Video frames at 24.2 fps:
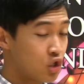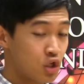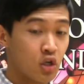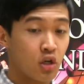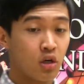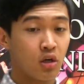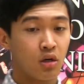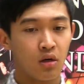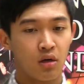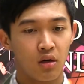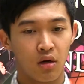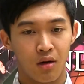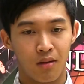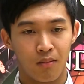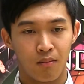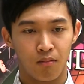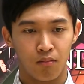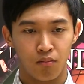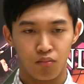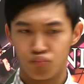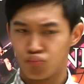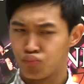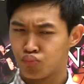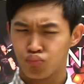sure,
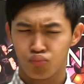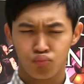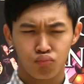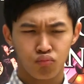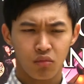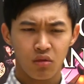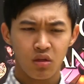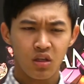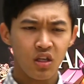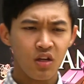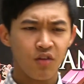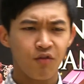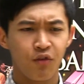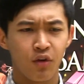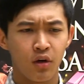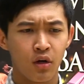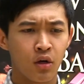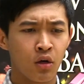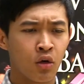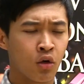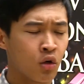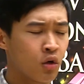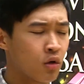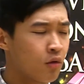
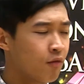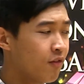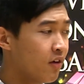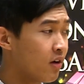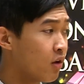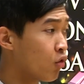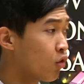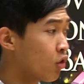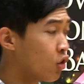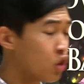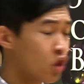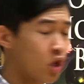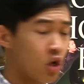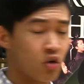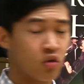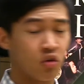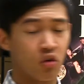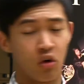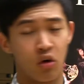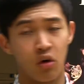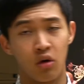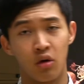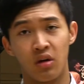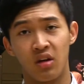fingering
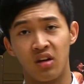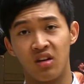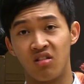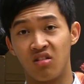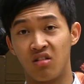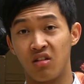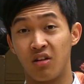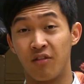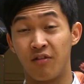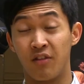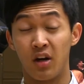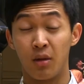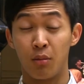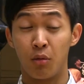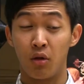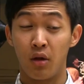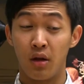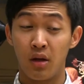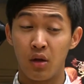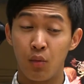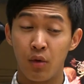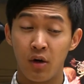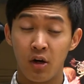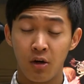charts are easily
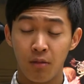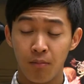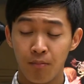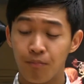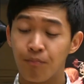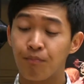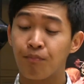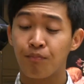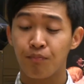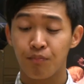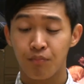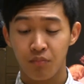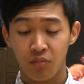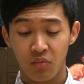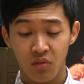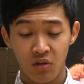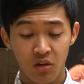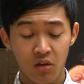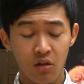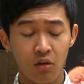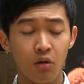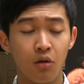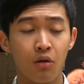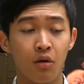available anywhere,
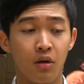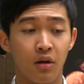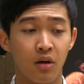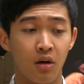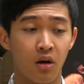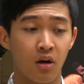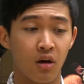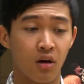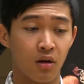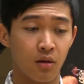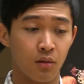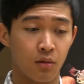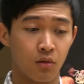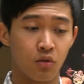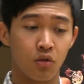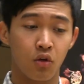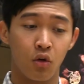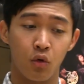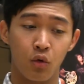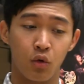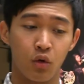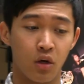so